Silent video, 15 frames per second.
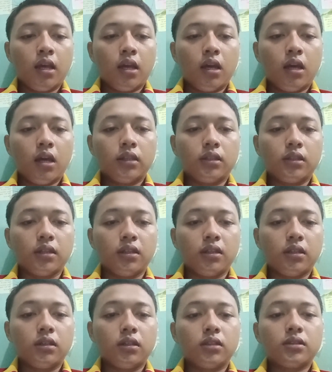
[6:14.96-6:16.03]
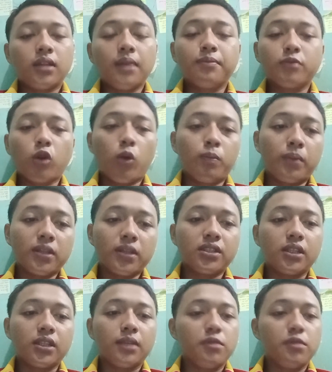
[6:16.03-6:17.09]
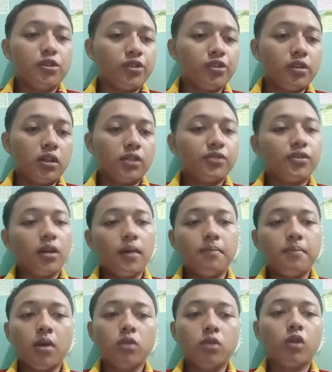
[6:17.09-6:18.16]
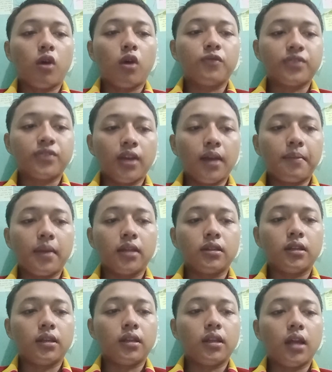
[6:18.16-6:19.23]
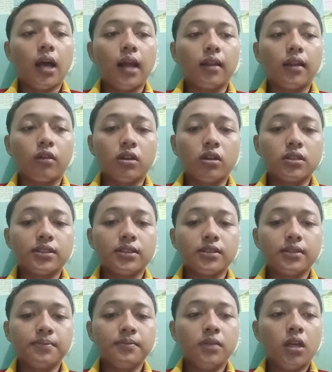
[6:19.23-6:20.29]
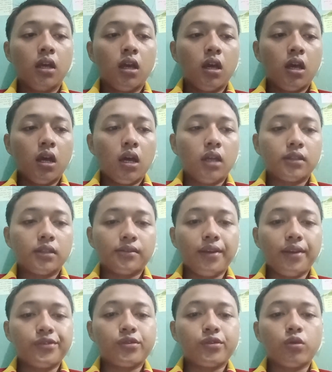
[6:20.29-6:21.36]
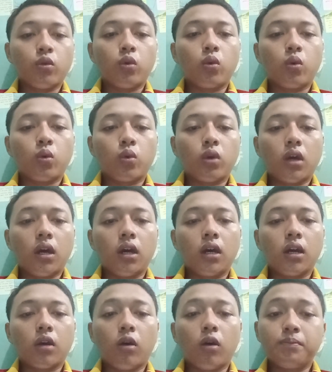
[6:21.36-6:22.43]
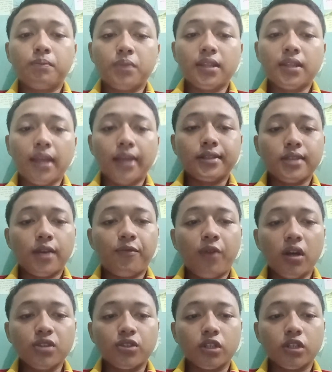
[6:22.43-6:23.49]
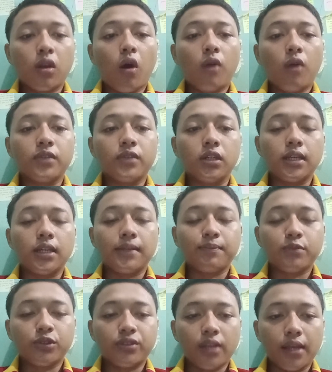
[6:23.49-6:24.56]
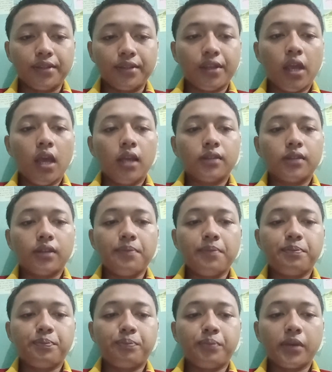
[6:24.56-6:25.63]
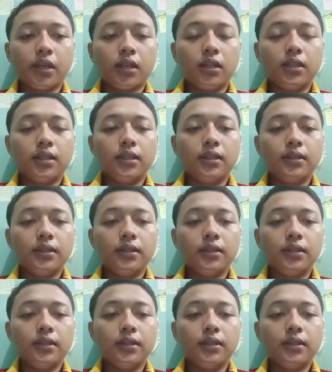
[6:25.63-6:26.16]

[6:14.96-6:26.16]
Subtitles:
The time complexity measures the amount of time an algorithm takes to complete as a function of the input size, typically